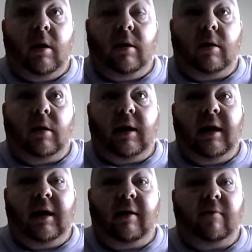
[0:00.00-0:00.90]
And the Nike
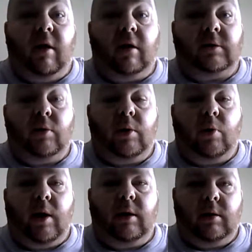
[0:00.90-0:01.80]
e-gift cards we
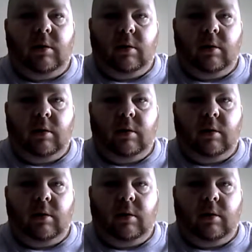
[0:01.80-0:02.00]
went